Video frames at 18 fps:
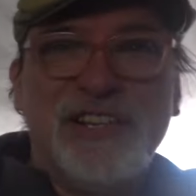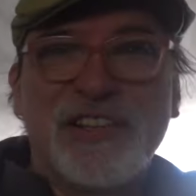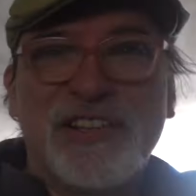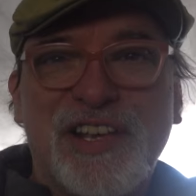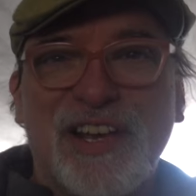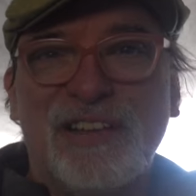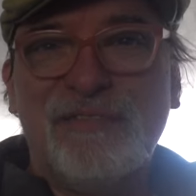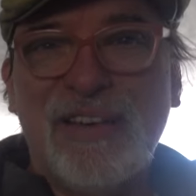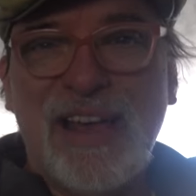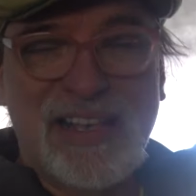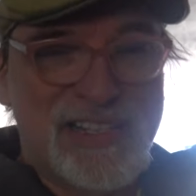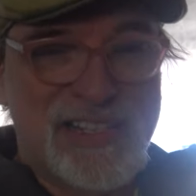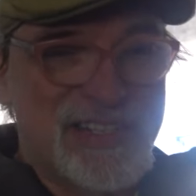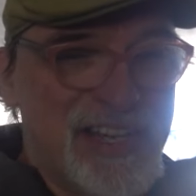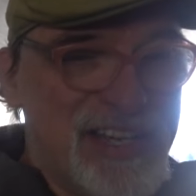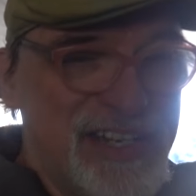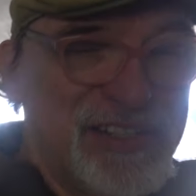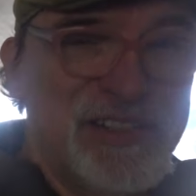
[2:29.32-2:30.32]
Just got
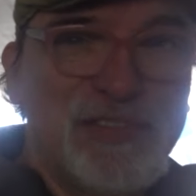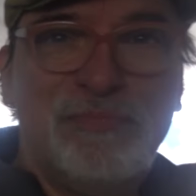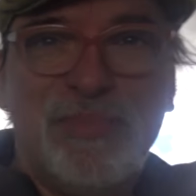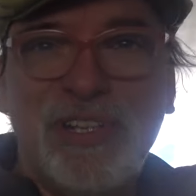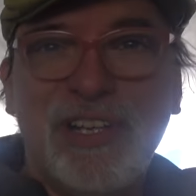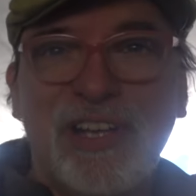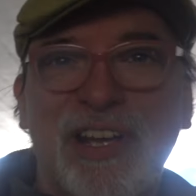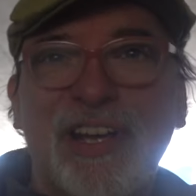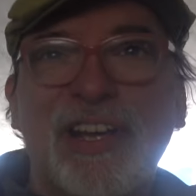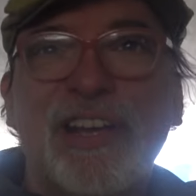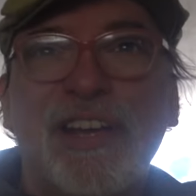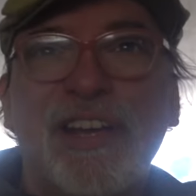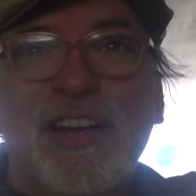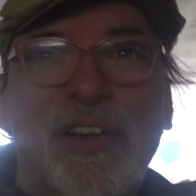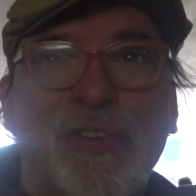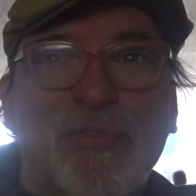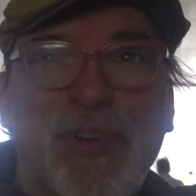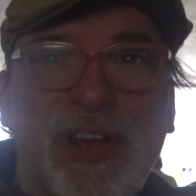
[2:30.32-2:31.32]
vaccinated to be
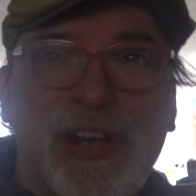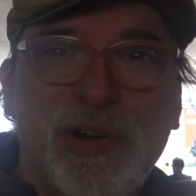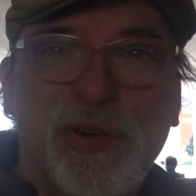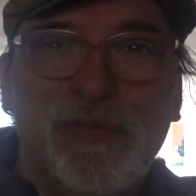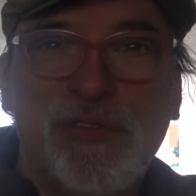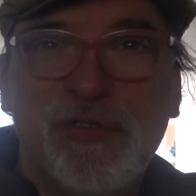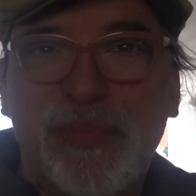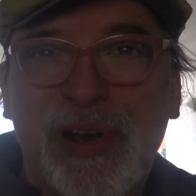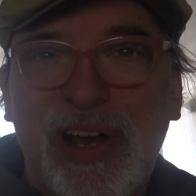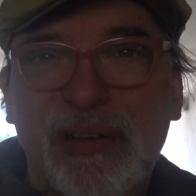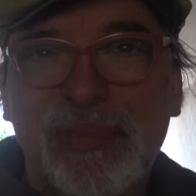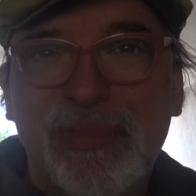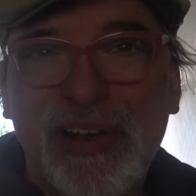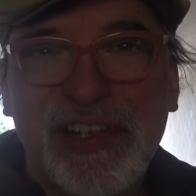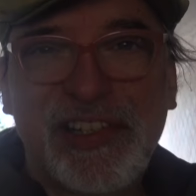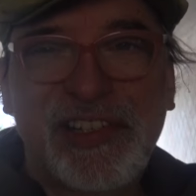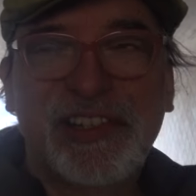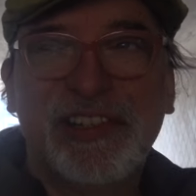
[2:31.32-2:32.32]
run over by a
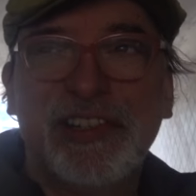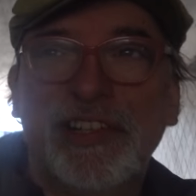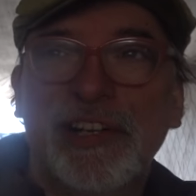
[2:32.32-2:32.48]
bus, you